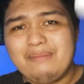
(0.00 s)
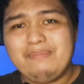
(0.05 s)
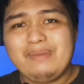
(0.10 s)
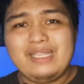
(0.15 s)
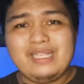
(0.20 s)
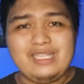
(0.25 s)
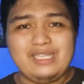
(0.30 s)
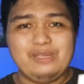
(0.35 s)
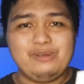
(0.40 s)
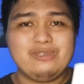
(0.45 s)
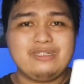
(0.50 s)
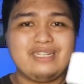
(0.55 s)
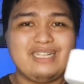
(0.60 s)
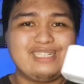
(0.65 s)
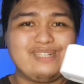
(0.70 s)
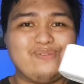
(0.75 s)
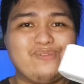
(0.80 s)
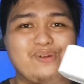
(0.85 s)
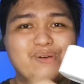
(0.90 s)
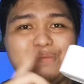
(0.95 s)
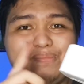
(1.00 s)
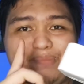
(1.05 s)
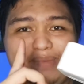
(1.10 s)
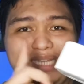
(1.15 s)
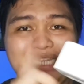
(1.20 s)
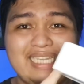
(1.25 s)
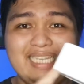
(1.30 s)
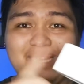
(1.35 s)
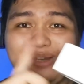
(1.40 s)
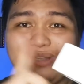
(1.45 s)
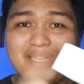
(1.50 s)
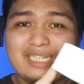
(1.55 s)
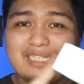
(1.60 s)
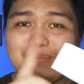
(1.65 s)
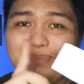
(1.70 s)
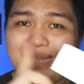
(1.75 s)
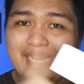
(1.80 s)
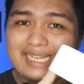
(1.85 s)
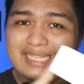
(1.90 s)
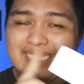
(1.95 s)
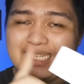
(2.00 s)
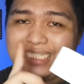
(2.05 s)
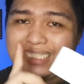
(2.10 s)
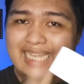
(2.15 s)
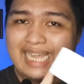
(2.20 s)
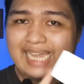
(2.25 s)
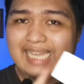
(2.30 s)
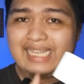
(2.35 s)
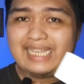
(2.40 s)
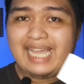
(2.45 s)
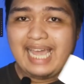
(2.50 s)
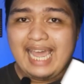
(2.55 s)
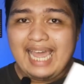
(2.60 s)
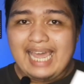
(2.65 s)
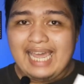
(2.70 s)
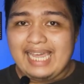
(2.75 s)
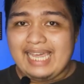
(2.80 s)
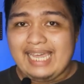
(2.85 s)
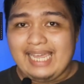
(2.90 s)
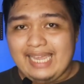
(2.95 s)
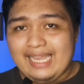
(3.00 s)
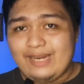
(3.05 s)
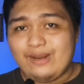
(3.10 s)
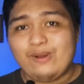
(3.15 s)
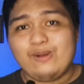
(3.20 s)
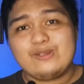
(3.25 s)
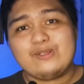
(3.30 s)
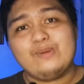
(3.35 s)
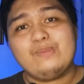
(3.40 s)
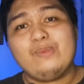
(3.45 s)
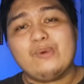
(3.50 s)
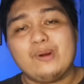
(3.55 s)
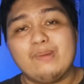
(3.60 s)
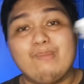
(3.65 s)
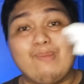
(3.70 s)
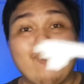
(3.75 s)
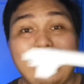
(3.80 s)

a bit useless for me on the space inside, and also more